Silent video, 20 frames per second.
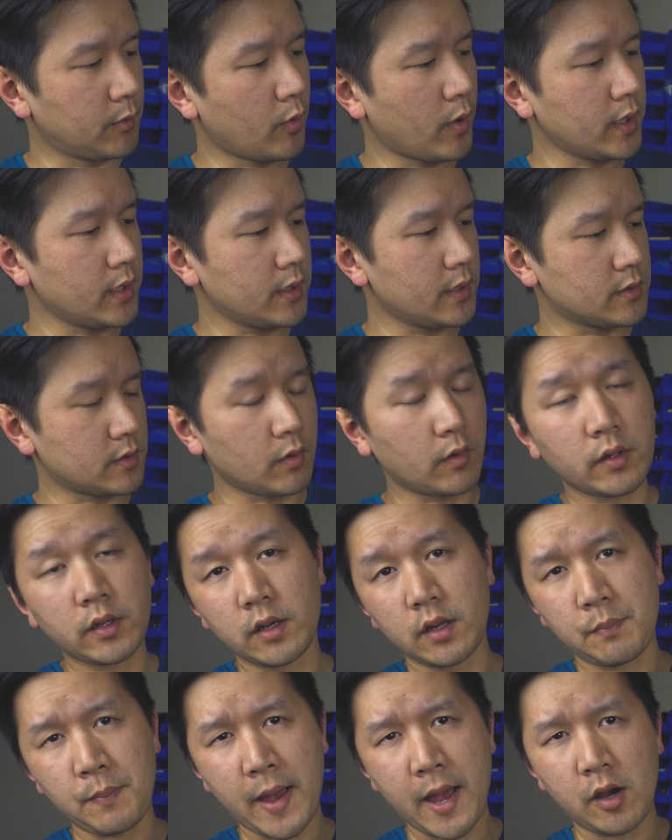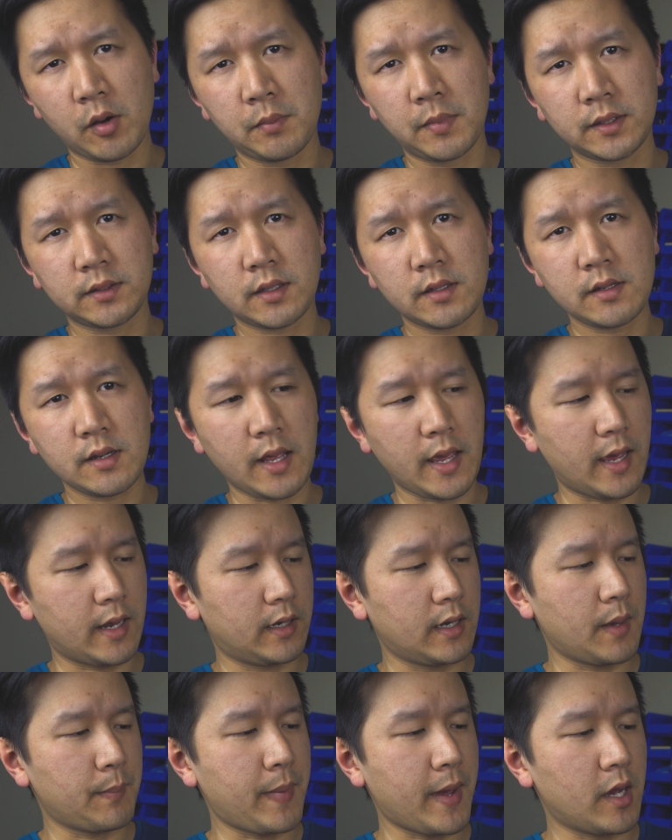Number one, it's only the power button
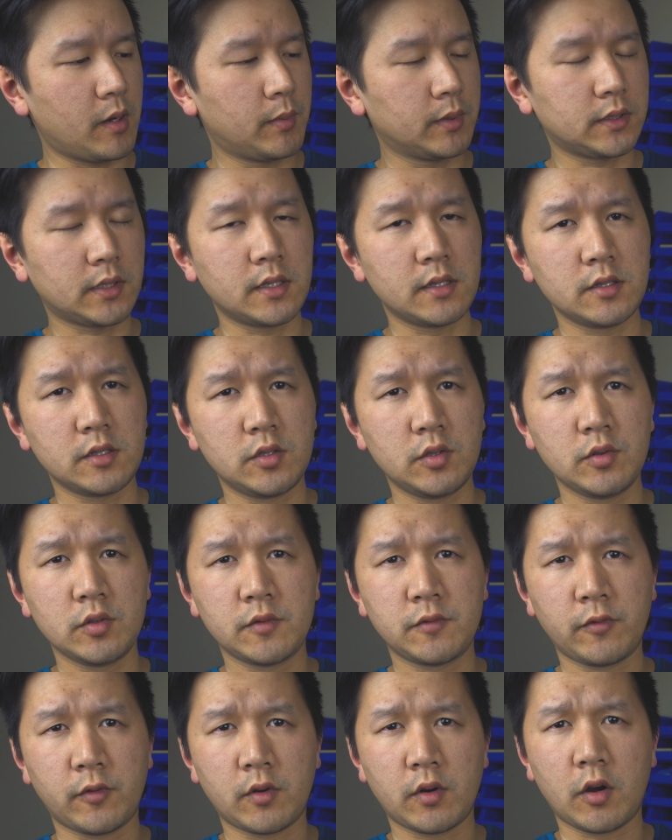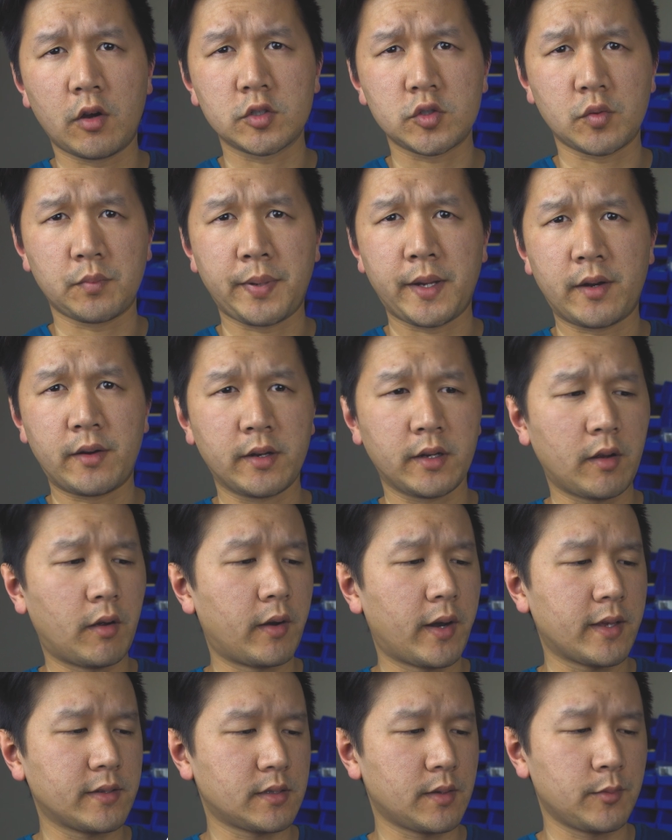and the power button is used for also pairing
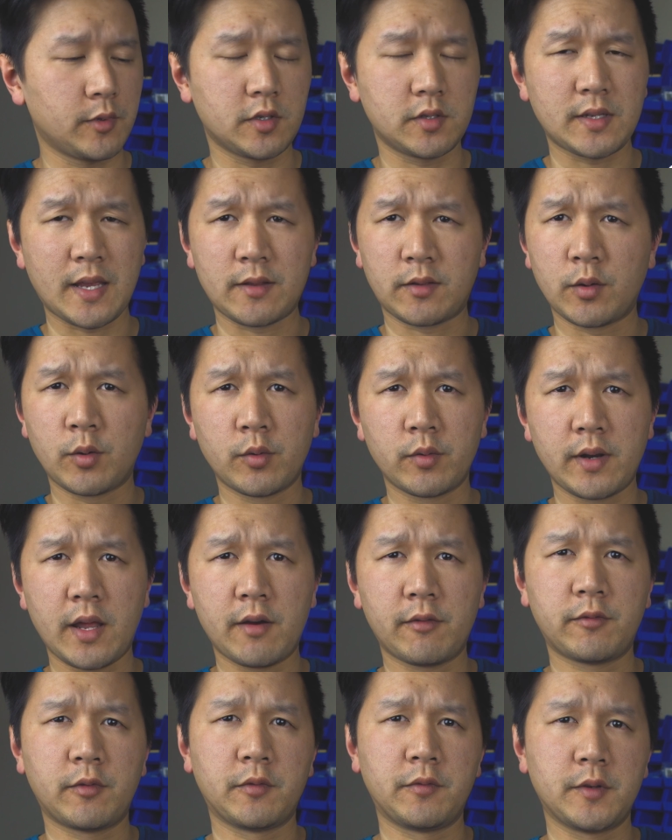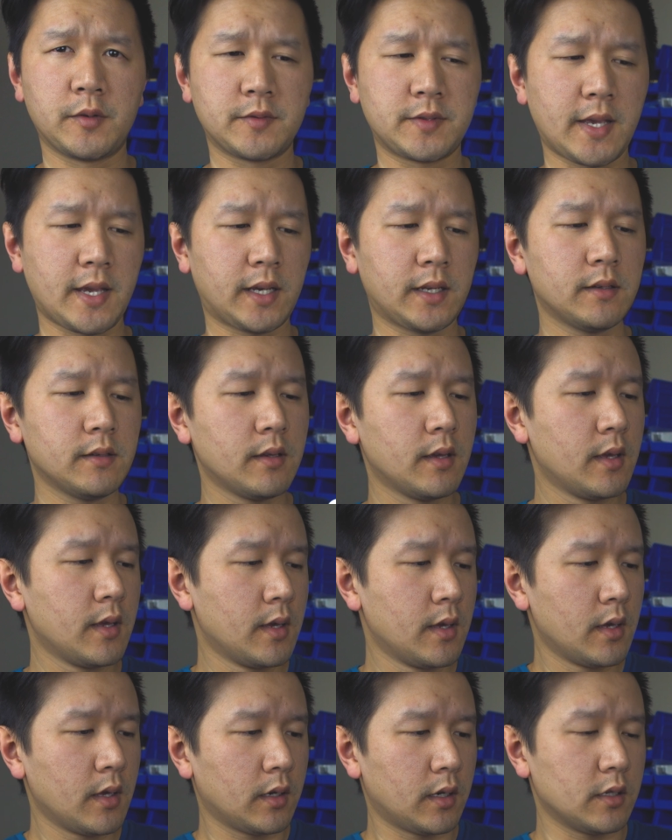all that stuff. You just have to hold down for a few seconds.
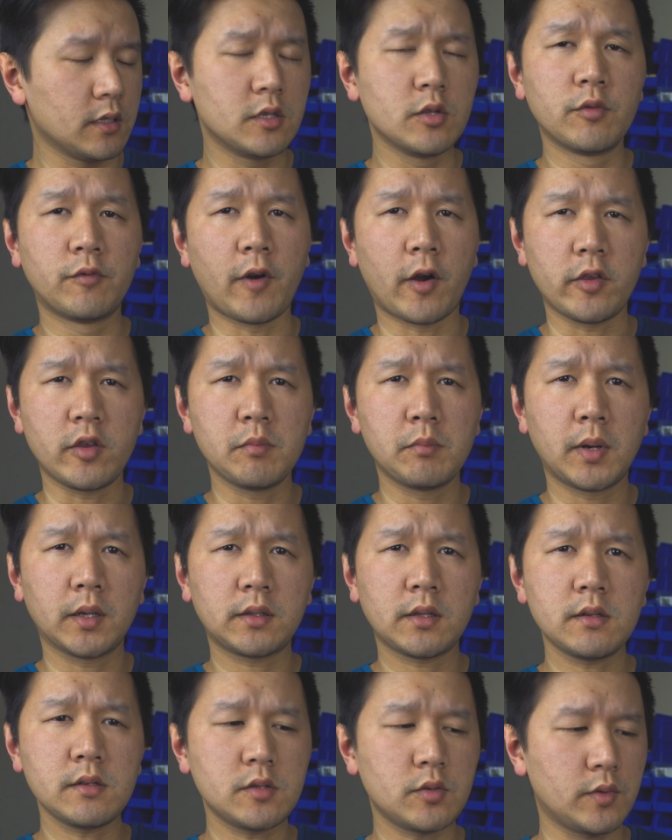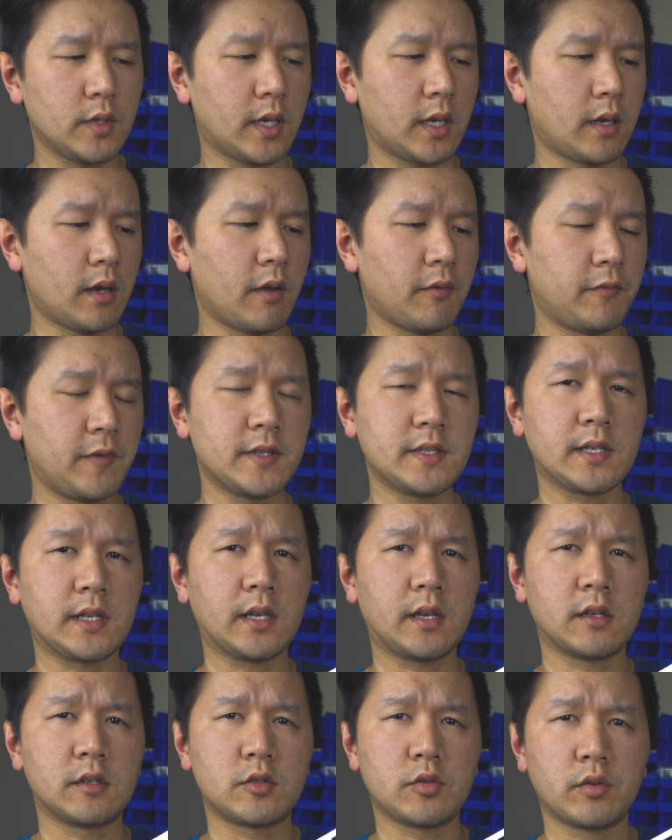There's no volume button, so you cannot
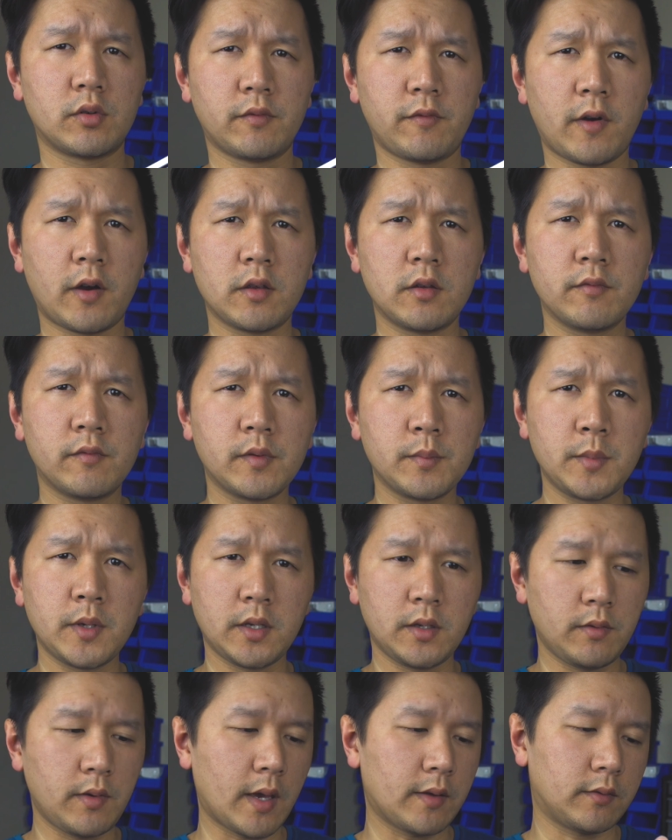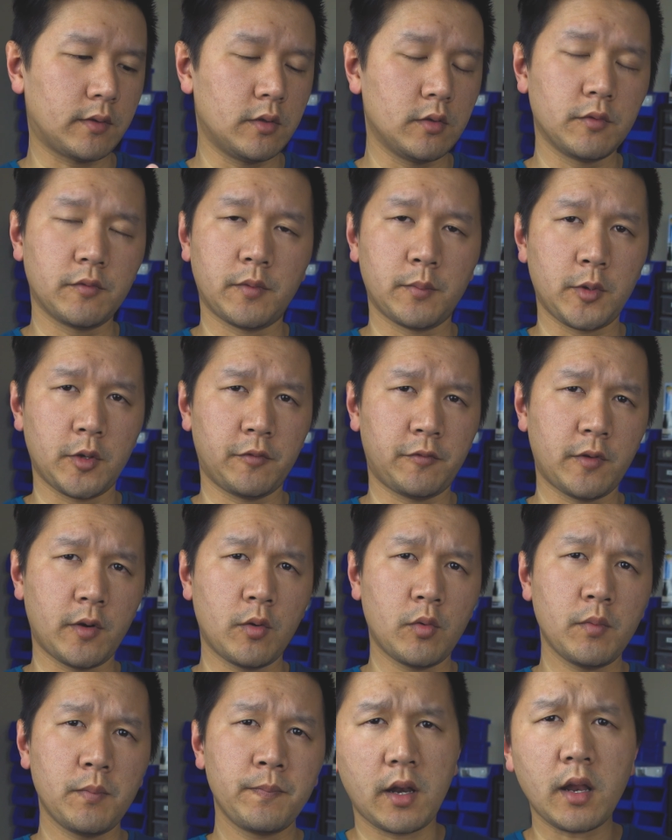physically control the volume from here. You have to do it from your
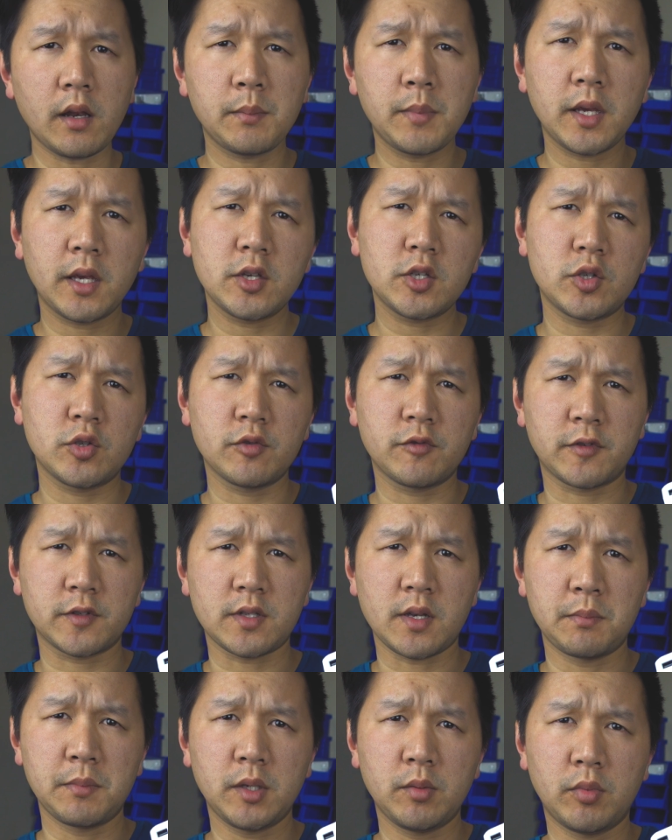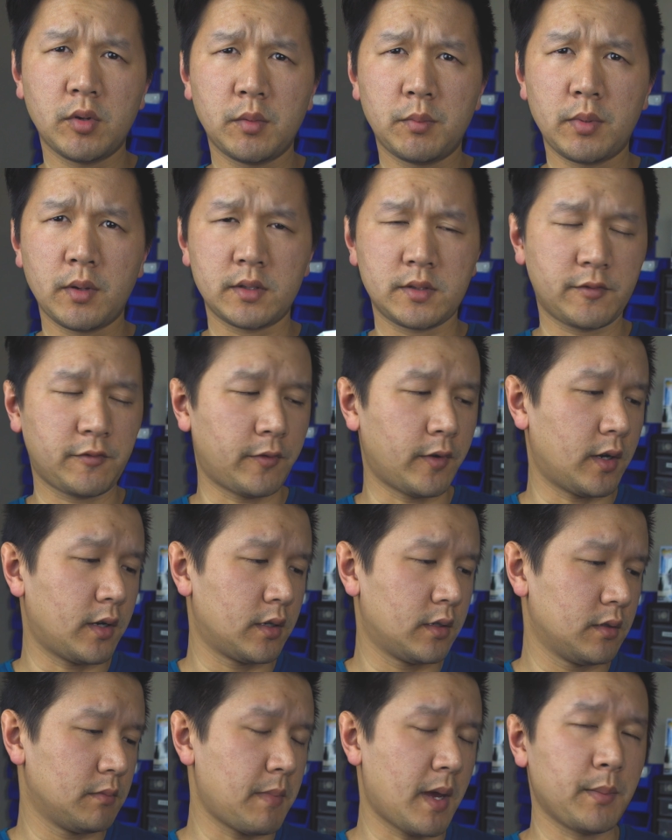phone. Not a big issue for some people, but for
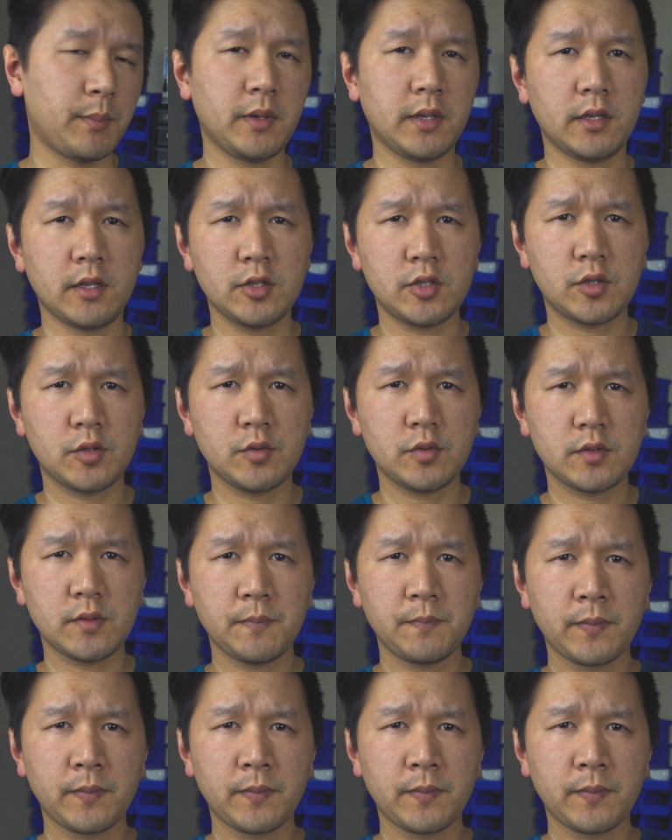others it might be an issue.